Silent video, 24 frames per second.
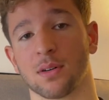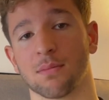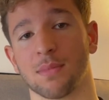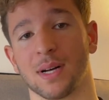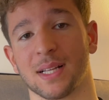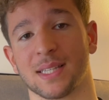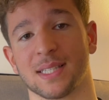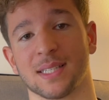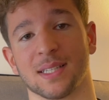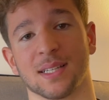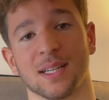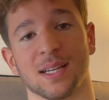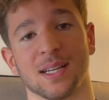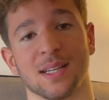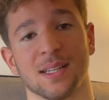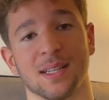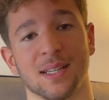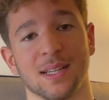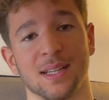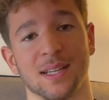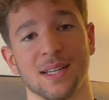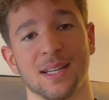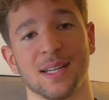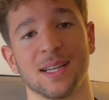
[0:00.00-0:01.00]
But
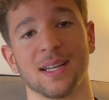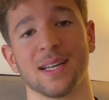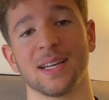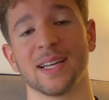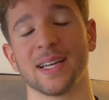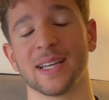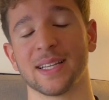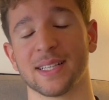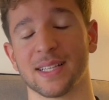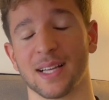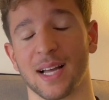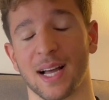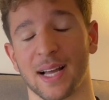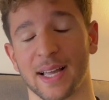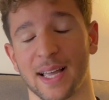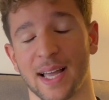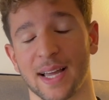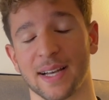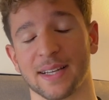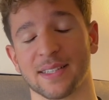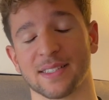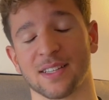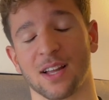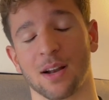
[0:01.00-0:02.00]

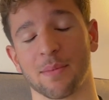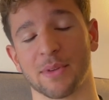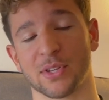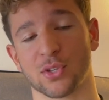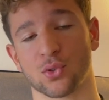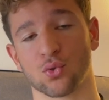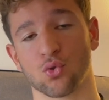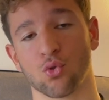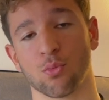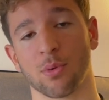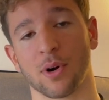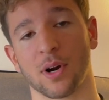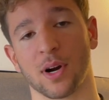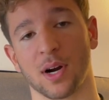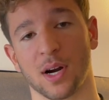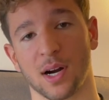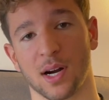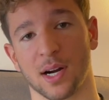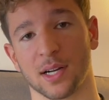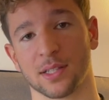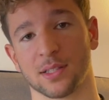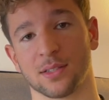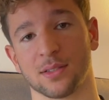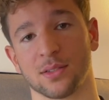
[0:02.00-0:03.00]
again, it's gonna be super
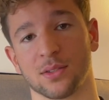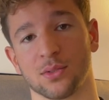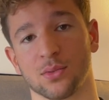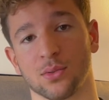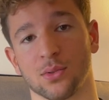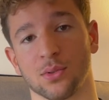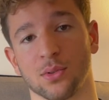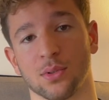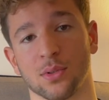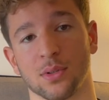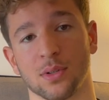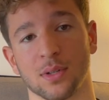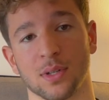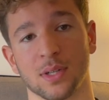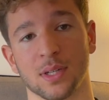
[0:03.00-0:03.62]
hard to